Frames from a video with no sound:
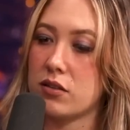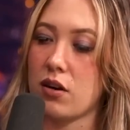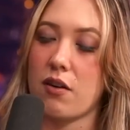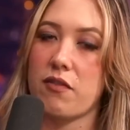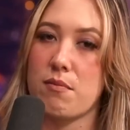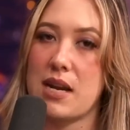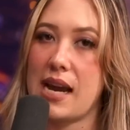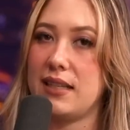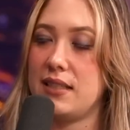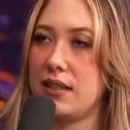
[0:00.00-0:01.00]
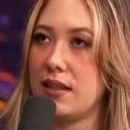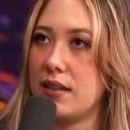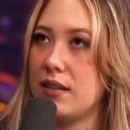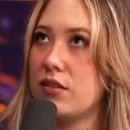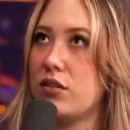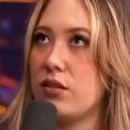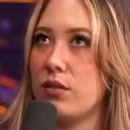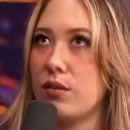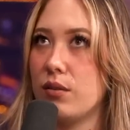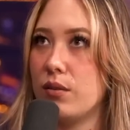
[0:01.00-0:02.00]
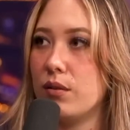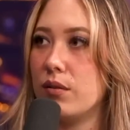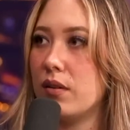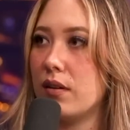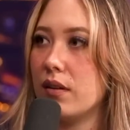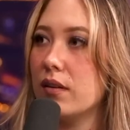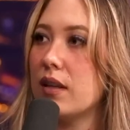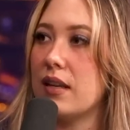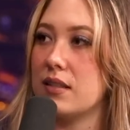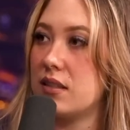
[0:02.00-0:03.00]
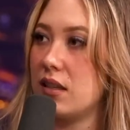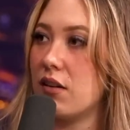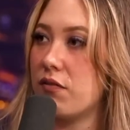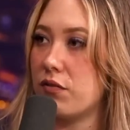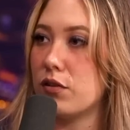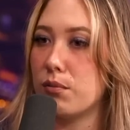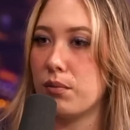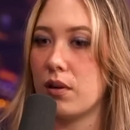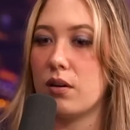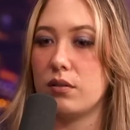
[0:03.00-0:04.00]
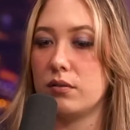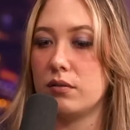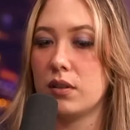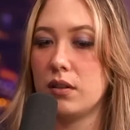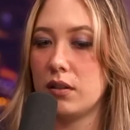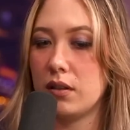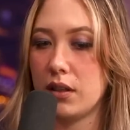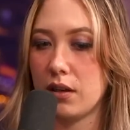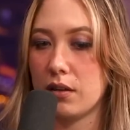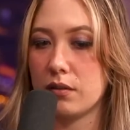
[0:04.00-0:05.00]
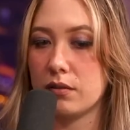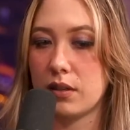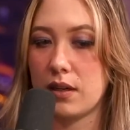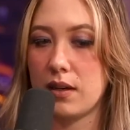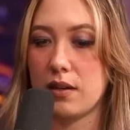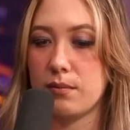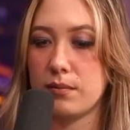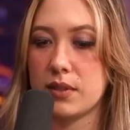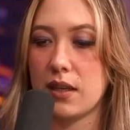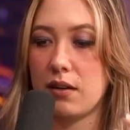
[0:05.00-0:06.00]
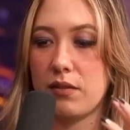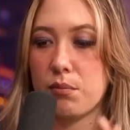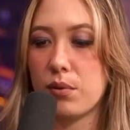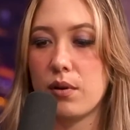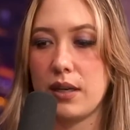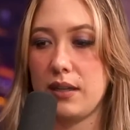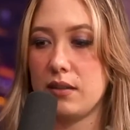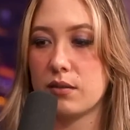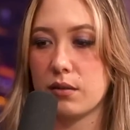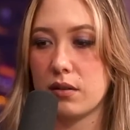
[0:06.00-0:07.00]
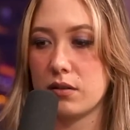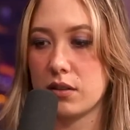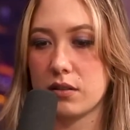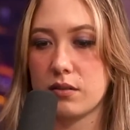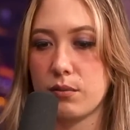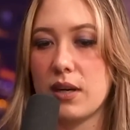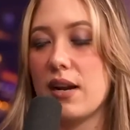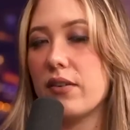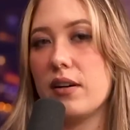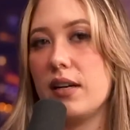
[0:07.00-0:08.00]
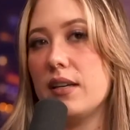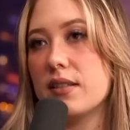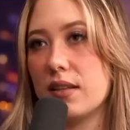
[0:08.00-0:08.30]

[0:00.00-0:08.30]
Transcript: start from an idea to and see a full blown, you know, um, set of employees or just whatever it